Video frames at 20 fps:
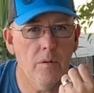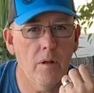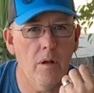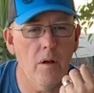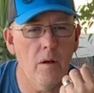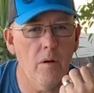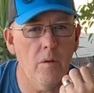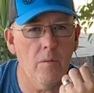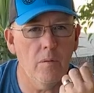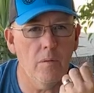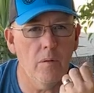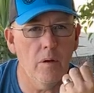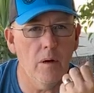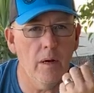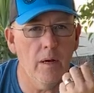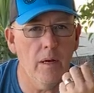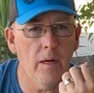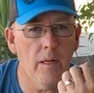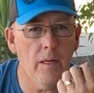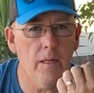Oh,
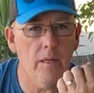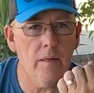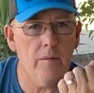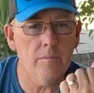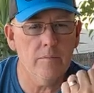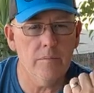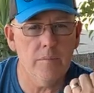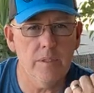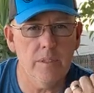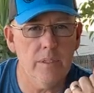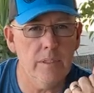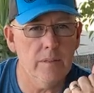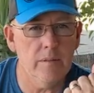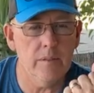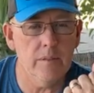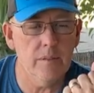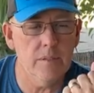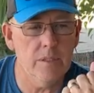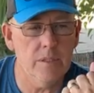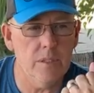uh,
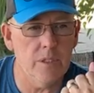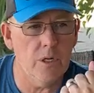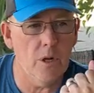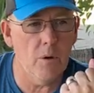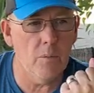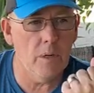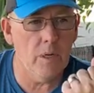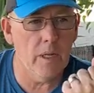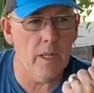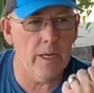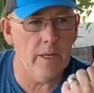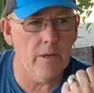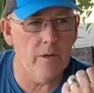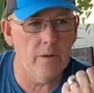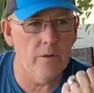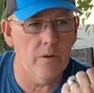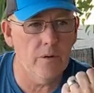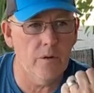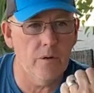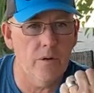Sonoma, like
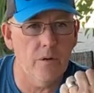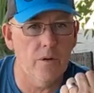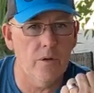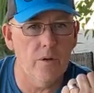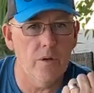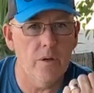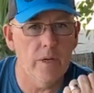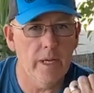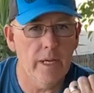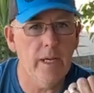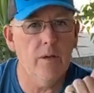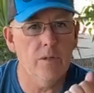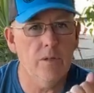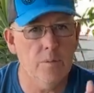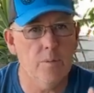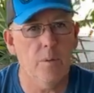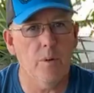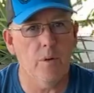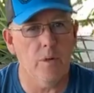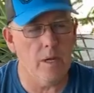Healdsburg.
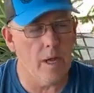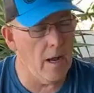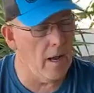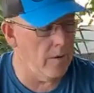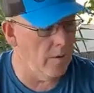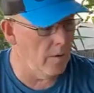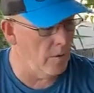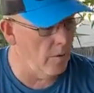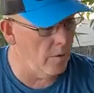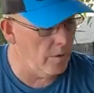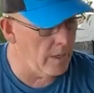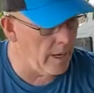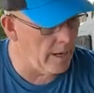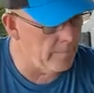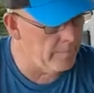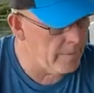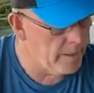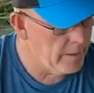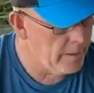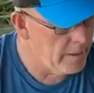Healdsburg. Ah, okay.
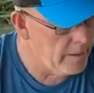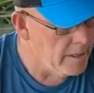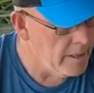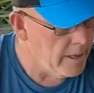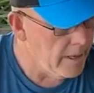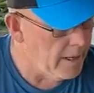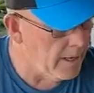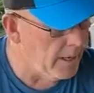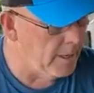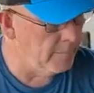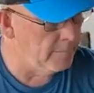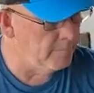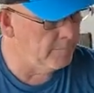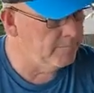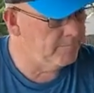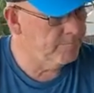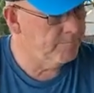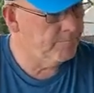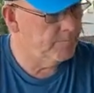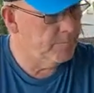Um,
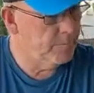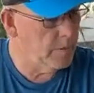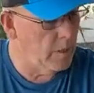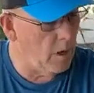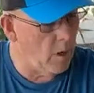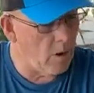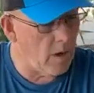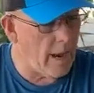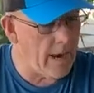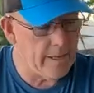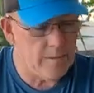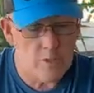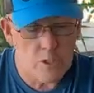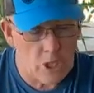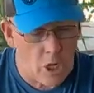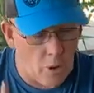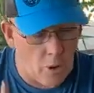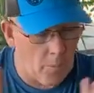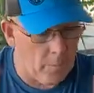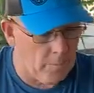all right.
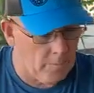So,